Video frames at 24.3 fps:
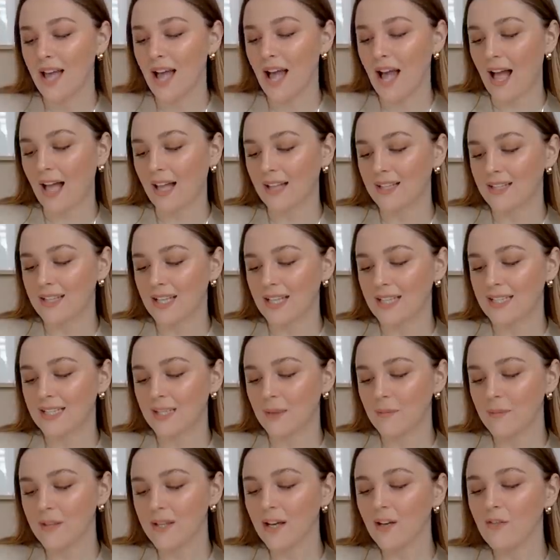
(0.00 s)
And it's
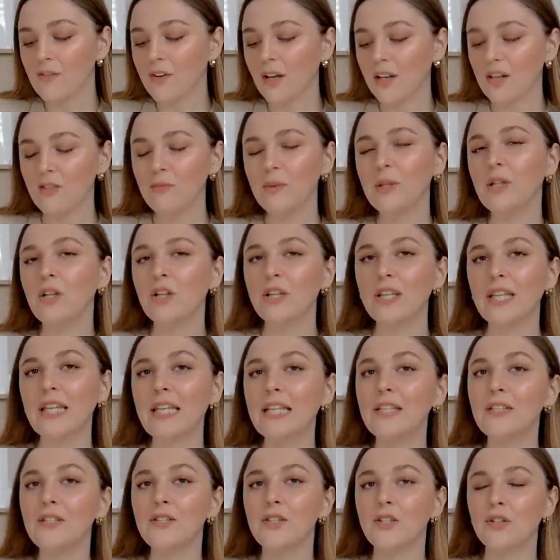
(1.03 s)
something I've kind of been
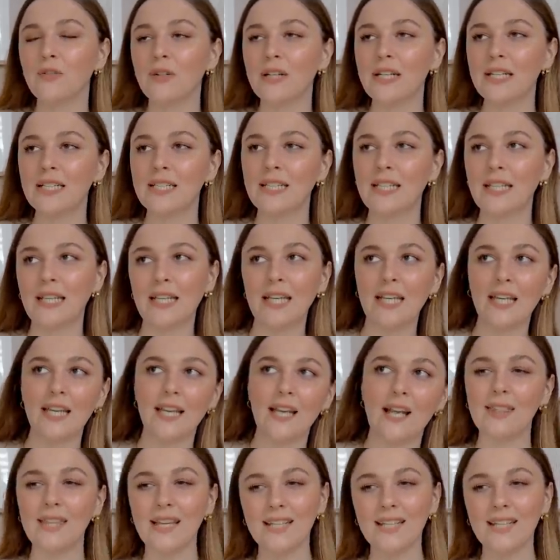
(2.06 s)
looking into recently.